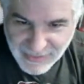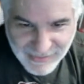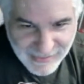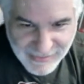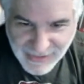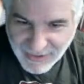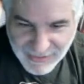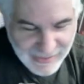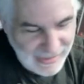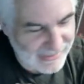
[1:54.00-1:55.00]
Yeah,
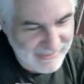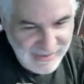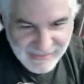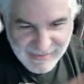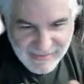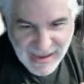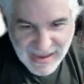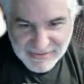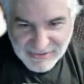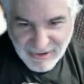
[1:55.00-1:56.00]
it's a
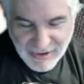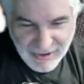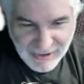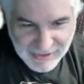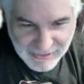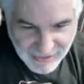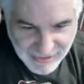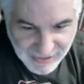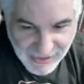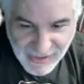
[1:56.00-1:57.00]
test. You're all good. You're all
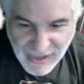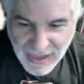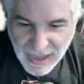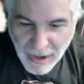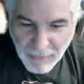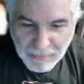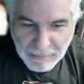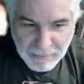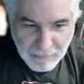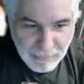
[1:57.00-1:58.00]
good. But
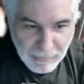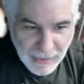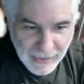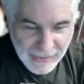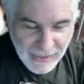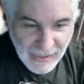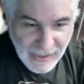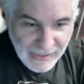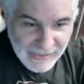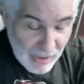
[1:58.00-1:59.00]

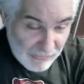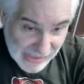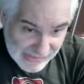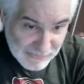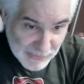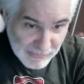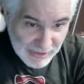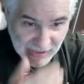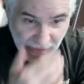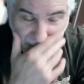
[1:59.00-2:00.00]
no, that's pretty
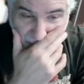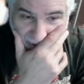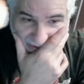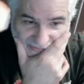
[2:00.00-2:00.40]
much how it works.